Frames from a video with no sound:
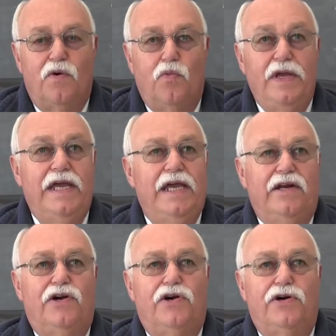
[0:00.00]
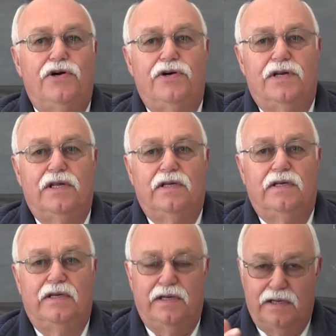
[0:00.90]
we get hurt
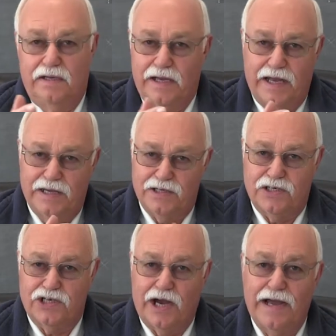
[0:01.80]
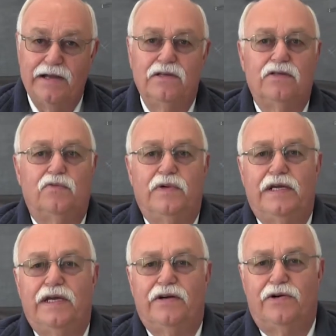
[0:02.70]
as a child, we
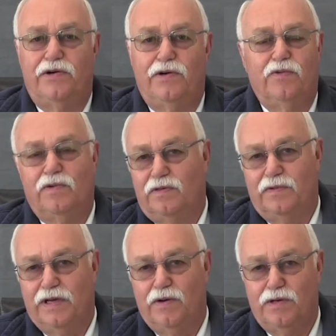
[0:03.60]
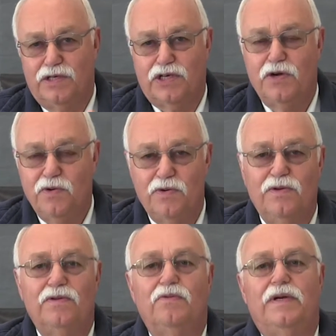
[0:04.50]
get hurt when we go to
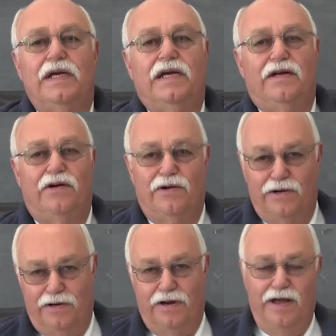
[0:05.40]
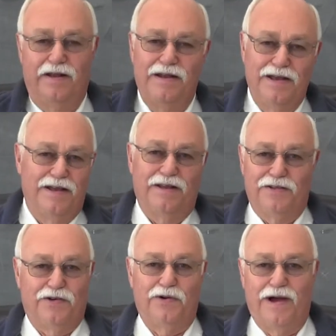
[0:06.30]
school, we get hurt
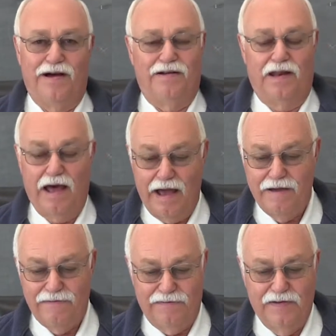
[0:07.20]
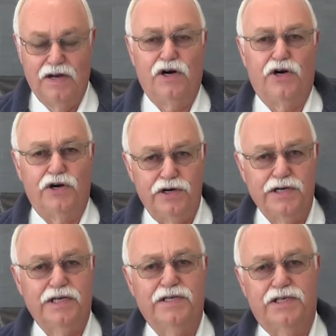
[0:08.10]
throughout life.
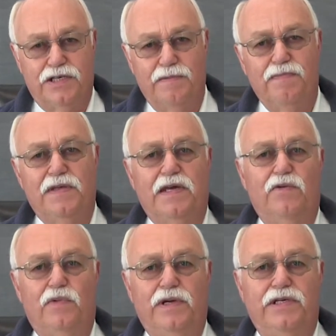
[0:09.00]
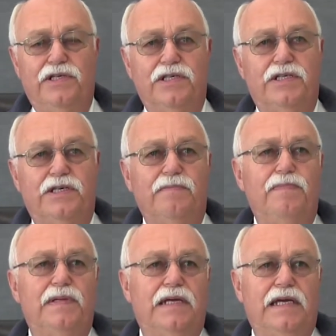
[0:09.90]
Hurt is something we just
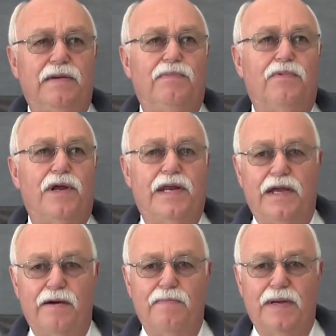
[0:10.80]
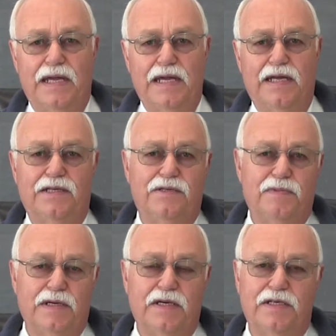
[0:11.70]
simply keep running up against
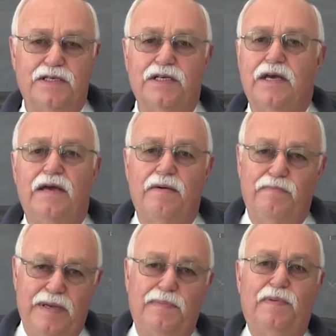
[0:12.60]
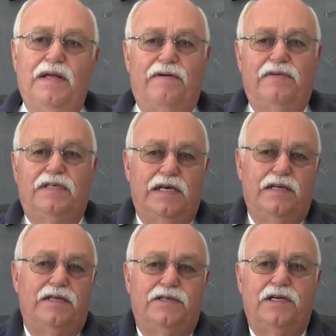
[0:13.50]
because people have a
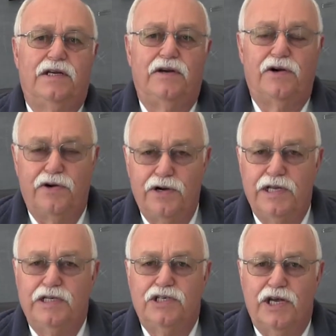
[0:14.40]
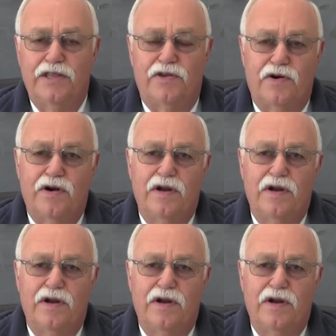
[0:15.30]
tendency to hurt each other.